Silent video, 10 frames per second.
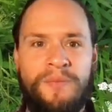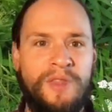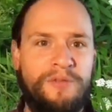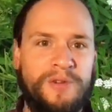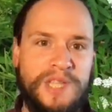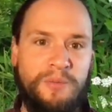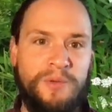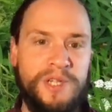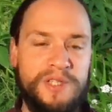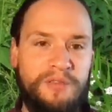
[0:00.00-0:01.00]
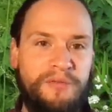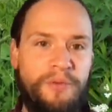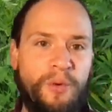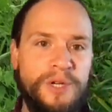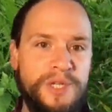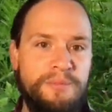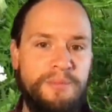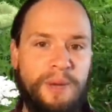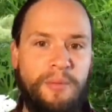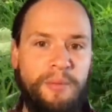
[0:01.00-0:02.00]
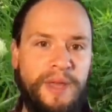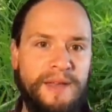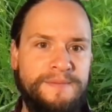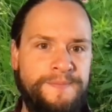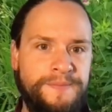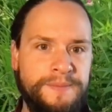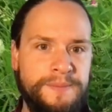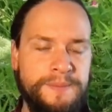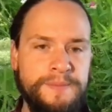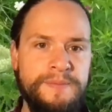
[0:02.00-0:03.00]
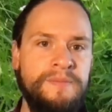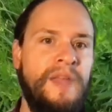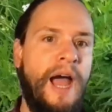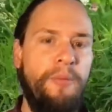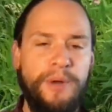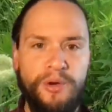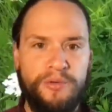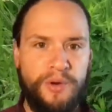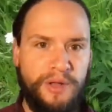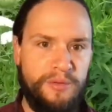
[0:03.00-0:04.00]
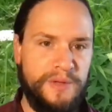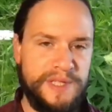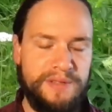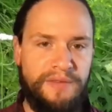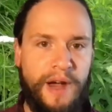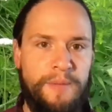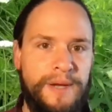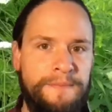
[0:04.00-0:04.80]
the first time, which is a foraging bumblebee outmaneuvering through this environment.